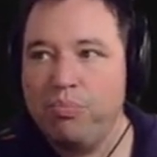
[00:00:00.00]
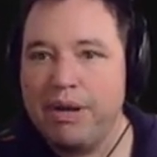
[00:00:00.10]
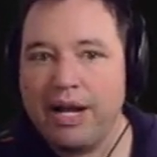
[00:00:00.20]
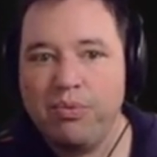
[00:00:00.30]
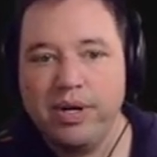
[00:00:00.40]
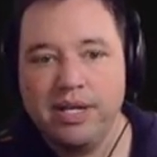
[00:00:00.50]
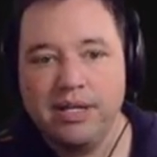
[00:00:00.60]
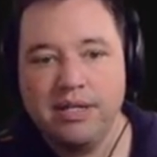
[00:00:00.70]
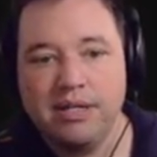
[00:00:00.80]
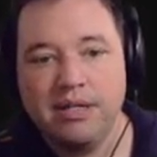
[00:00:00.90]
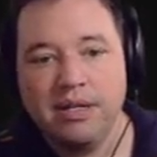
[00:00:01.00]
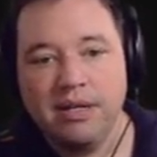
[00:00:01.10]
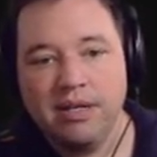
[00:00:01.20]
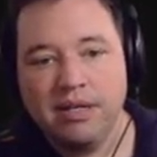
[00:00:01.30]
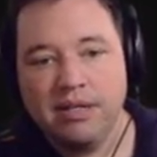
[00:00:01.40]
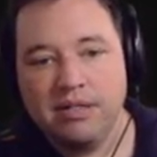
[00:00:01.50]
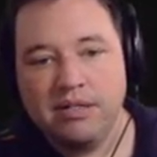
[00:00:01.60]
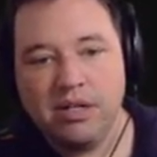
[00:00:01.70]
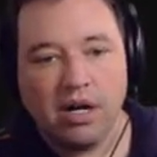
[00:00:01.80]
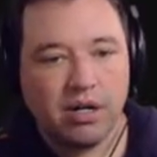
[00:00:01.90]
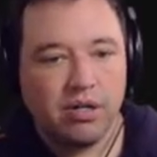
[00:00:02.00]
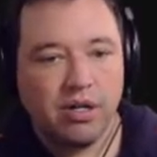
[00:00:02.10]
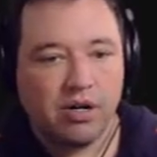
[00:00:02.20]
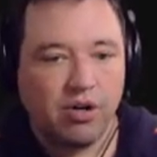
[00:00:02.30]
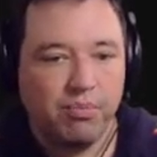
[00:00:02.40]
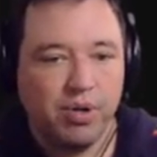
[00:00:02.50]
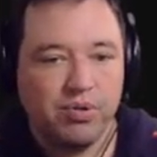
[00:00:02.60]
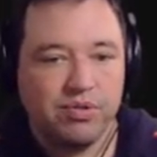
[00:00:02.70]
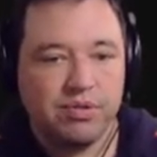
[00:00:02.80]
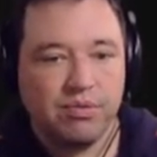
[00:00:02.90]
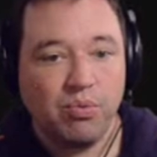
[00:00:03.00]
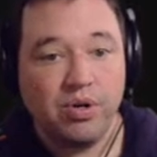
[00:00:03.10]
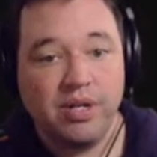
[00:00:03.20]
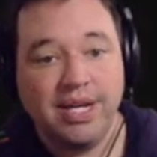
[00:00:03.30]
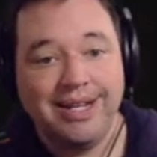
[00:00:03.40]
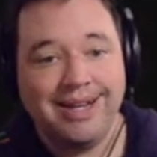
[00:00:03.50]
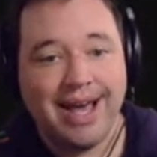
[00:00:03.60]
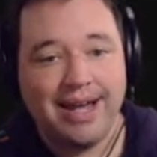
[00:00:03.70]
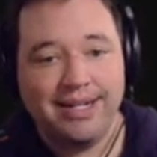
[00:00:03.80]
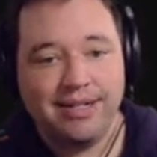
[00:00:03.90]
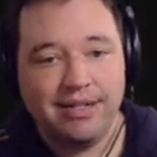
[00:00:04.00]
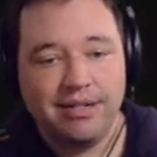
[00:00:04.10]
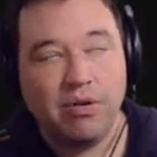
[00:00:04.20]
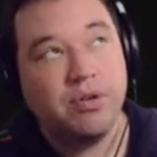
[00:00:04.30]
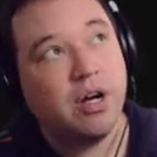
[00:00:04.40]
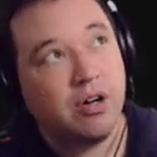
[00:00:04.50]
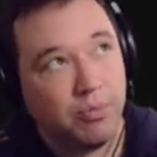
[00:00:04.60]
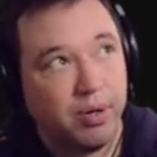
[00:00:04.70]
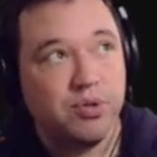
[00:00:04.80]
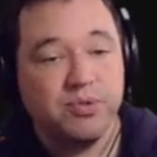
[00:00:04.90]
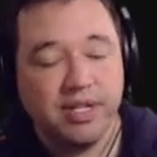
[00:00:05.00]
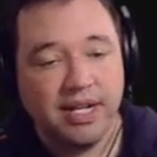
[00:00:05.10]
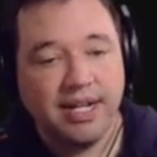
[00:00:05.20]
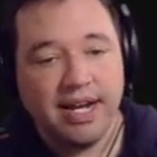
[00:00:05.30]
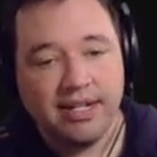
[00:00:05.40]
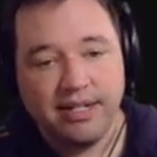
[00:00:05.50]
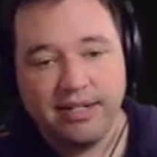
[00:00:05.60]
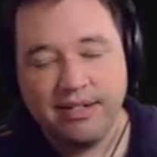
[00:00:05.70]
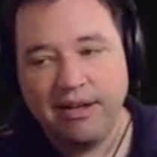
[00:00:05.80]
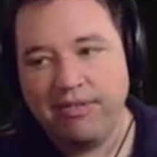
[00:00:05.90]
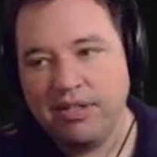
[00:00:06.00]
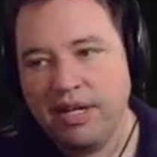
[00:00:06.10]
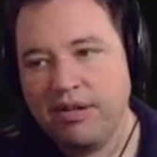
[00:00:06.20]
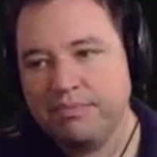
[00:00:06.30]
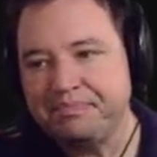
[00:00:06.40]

back when Docker and Docker Compose were getting added in, or Docker Compose was getting added into DevContainer.